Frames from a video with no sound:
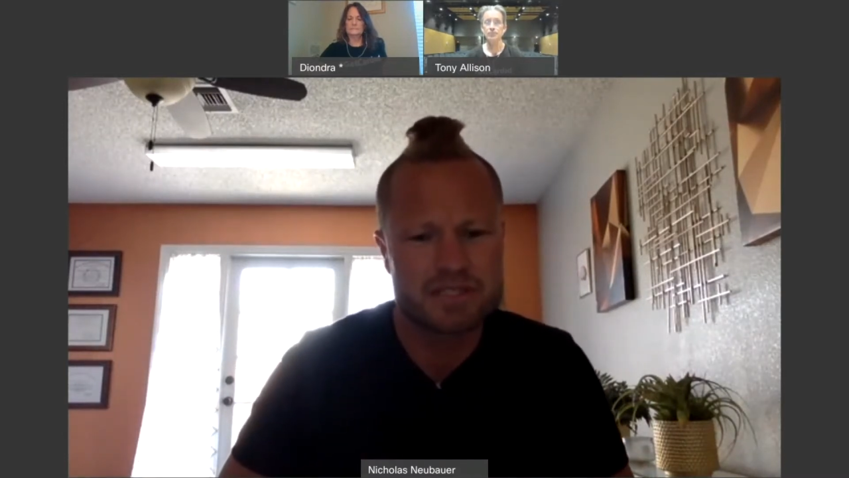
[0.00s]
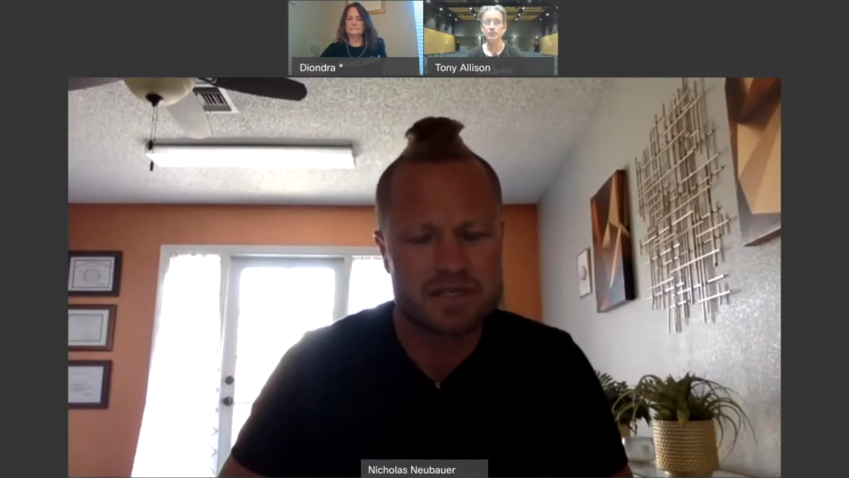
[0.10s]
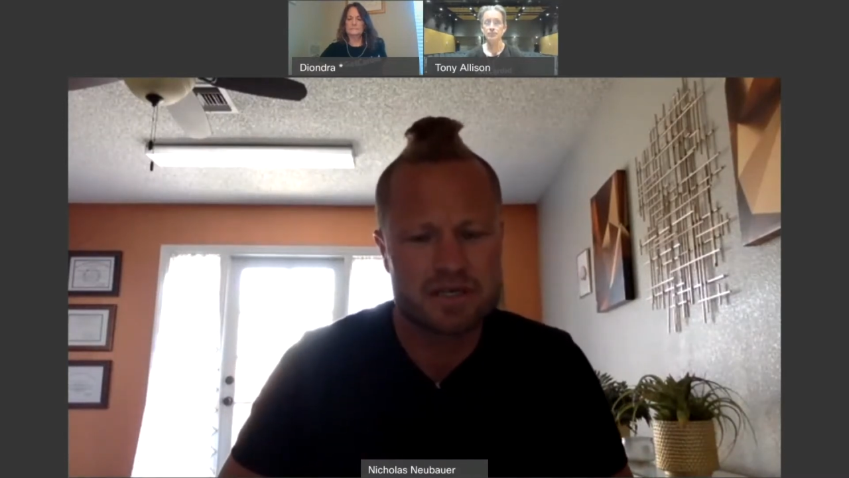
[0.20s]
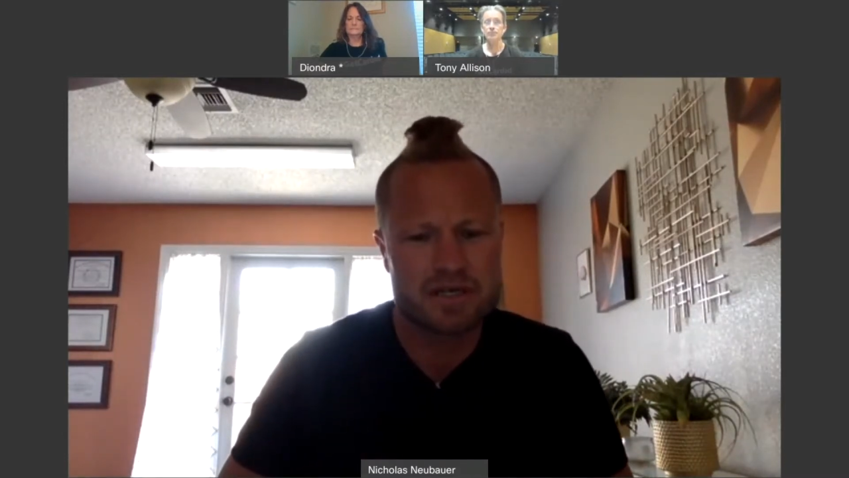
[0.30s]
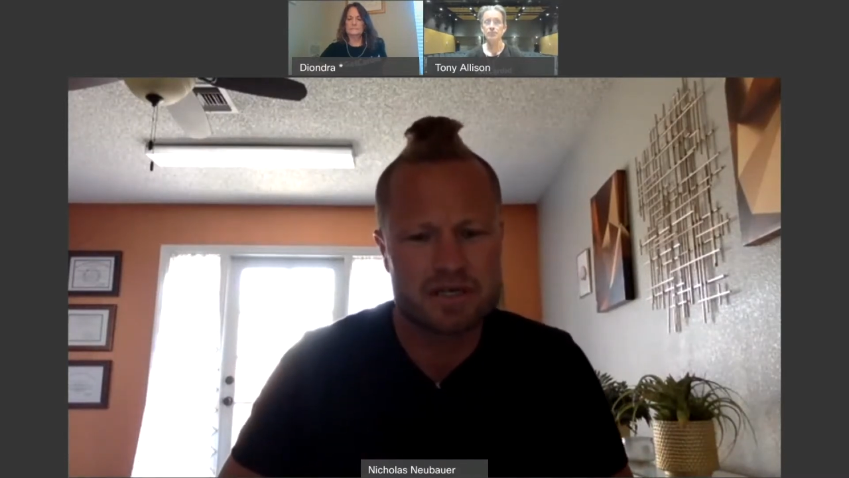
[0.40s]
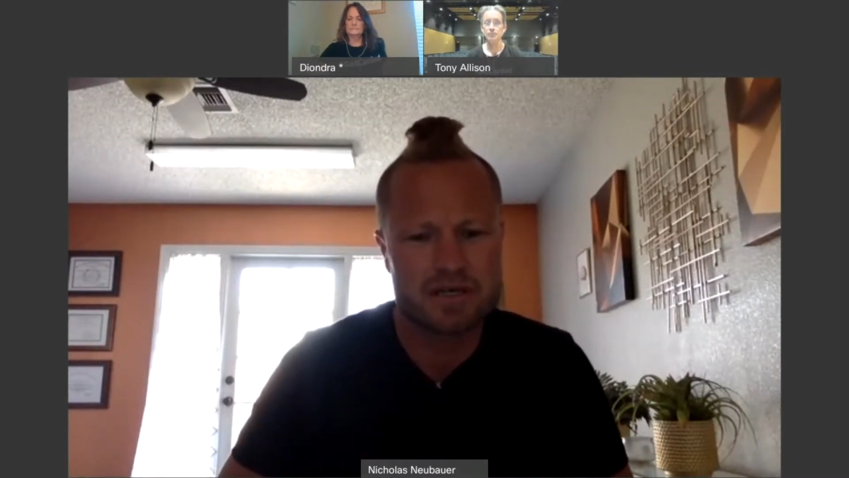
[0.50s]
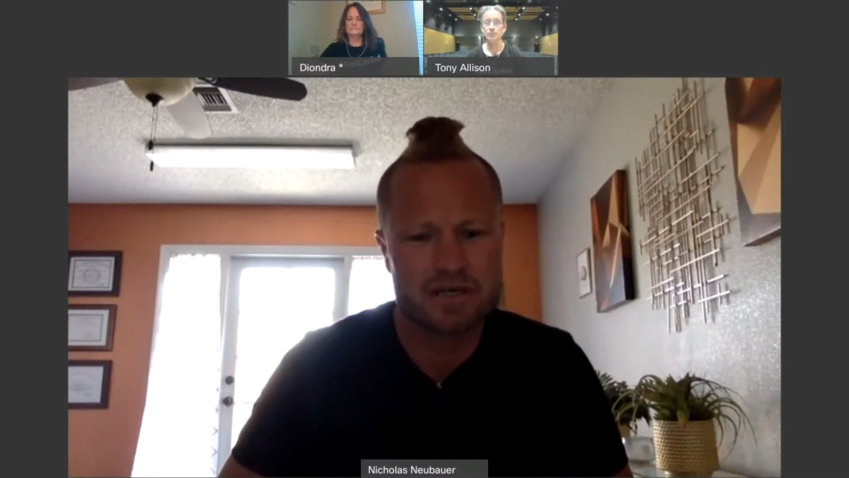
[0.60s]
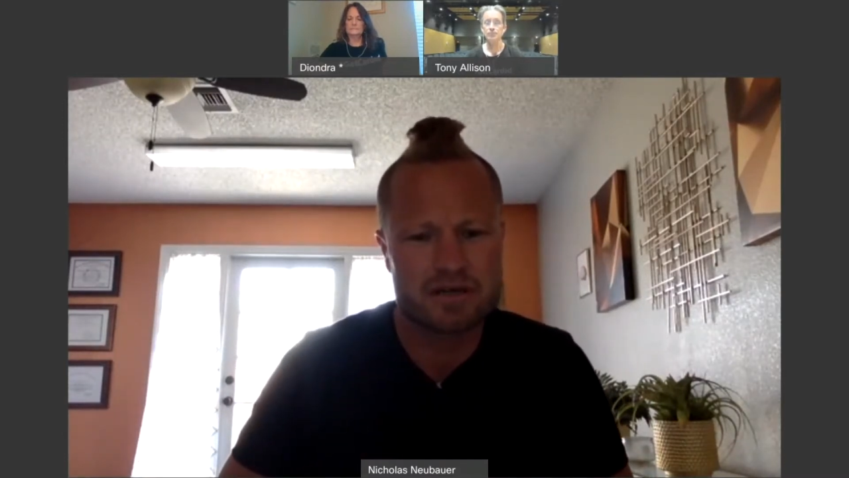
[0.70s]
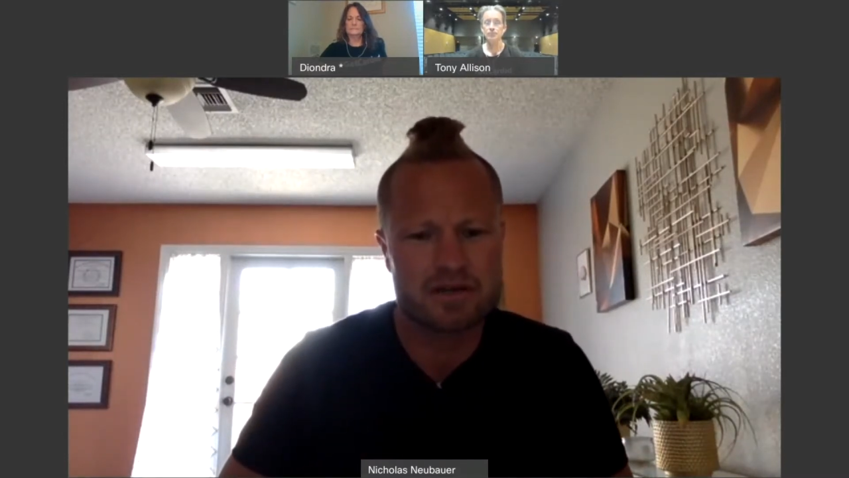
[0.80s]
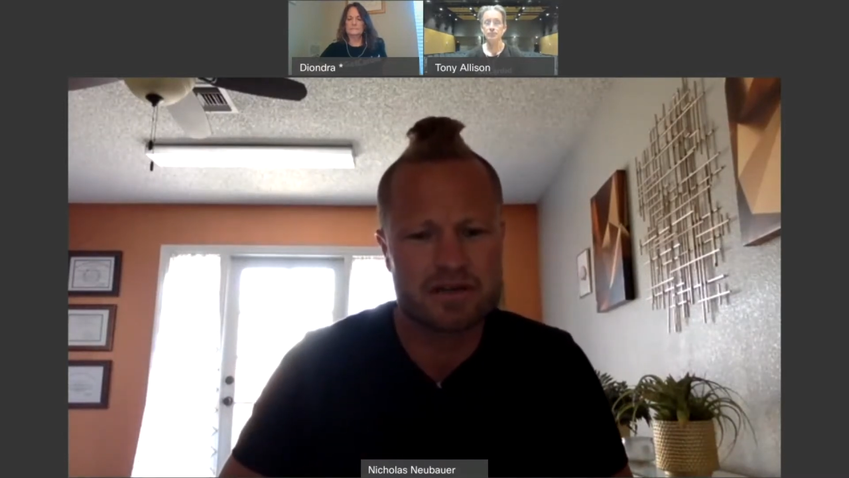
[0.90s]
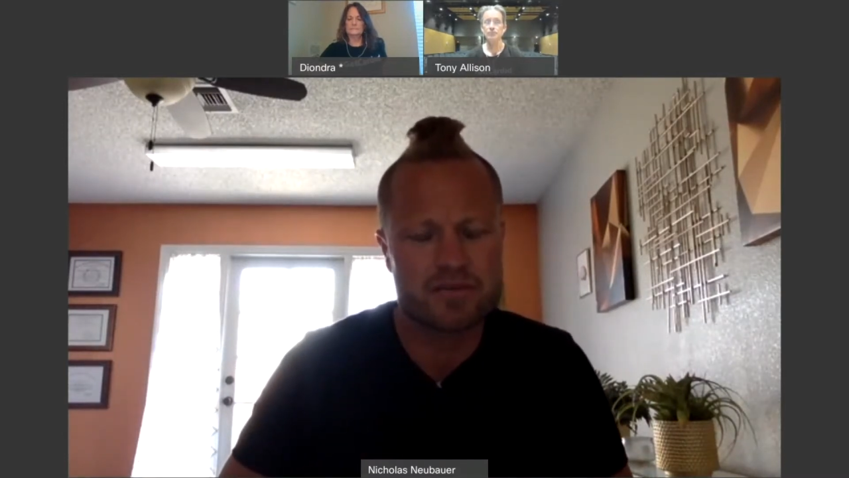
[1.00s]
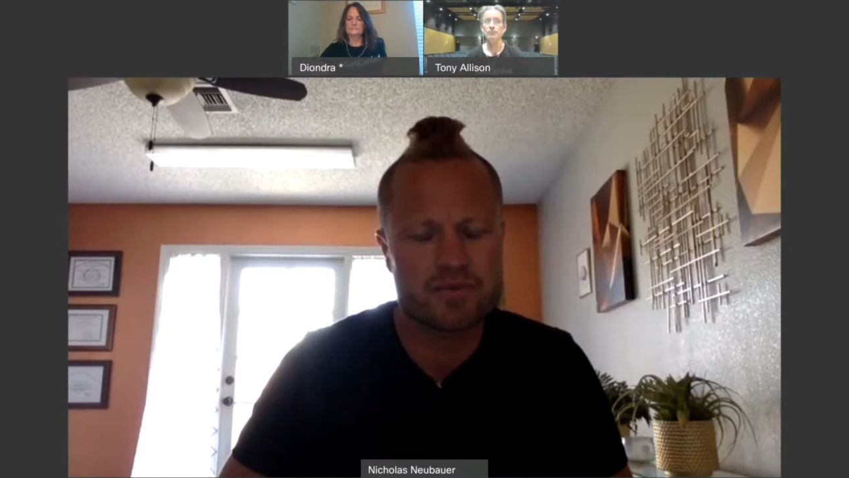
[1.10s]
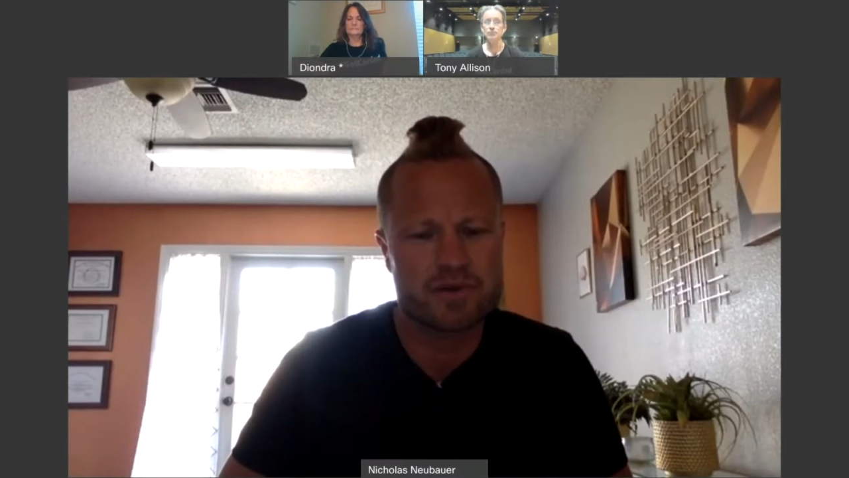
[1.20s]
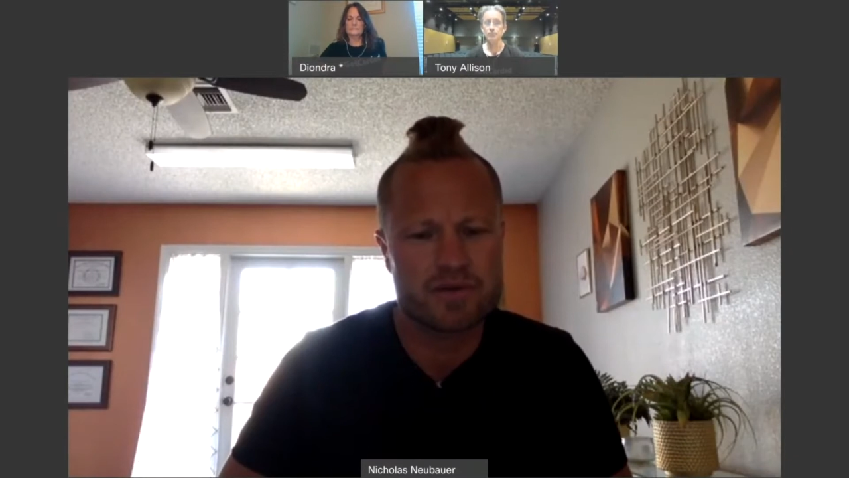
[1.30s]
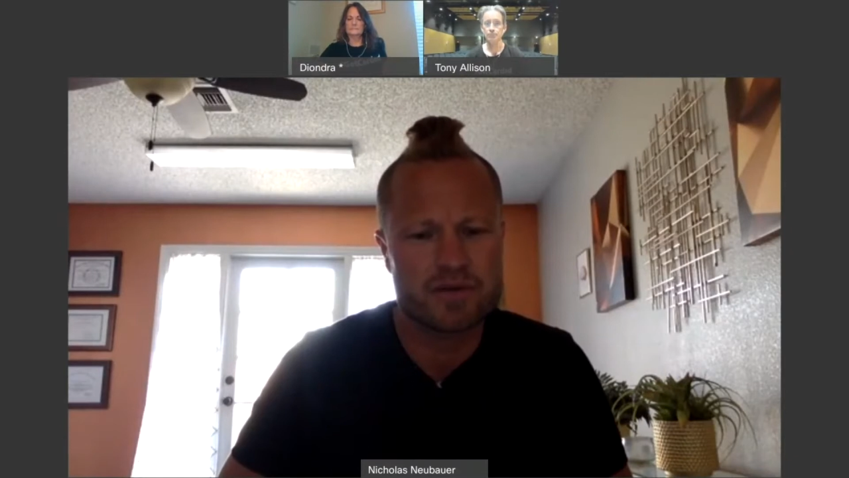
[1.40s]
are getting
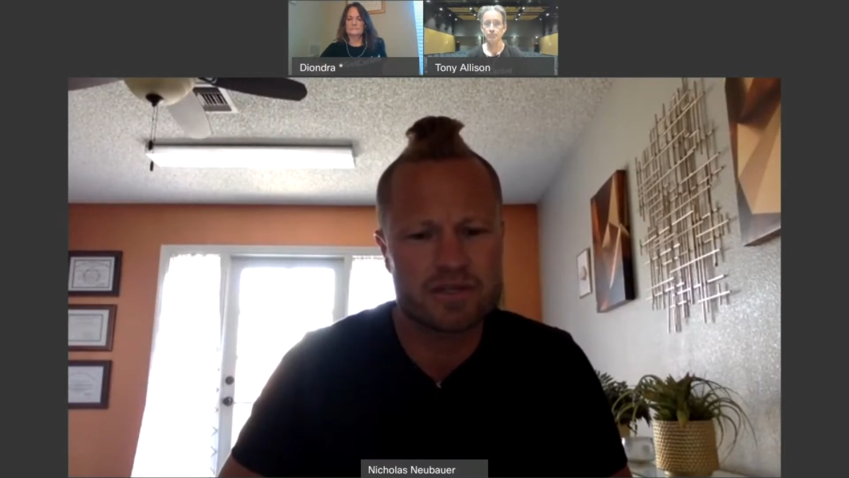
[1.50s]
pretty well